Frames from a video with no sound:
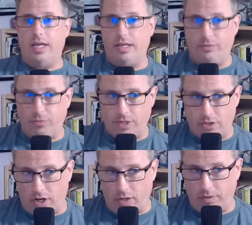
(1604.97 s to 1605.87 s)
if we
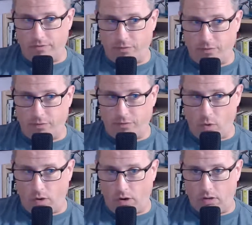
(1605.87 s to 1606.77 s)
started with
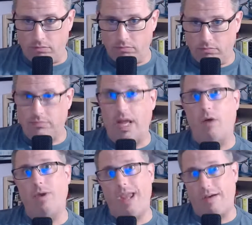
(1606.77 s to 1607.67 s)
4, now
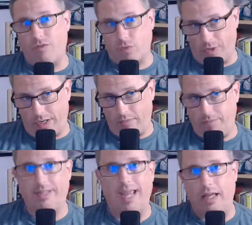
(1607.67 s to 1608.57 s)
we have 3.
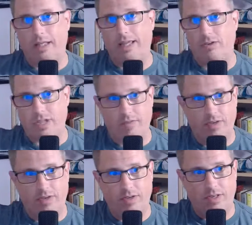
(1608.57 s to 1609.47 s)
But the Galileo
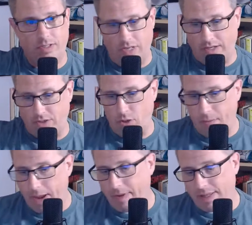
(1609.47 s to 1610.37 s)
7 is done. So
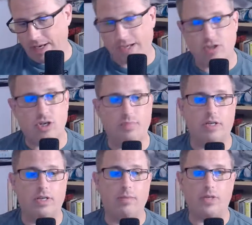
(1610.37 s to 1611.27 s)
maybe the next ship
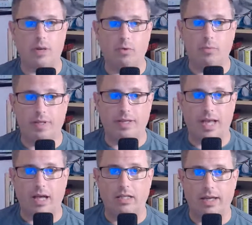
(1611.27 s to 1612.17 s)
that comes up will be
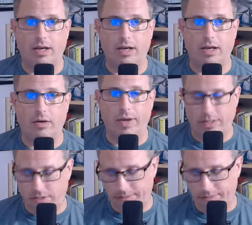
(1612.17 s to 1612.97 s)
the Galileo 8.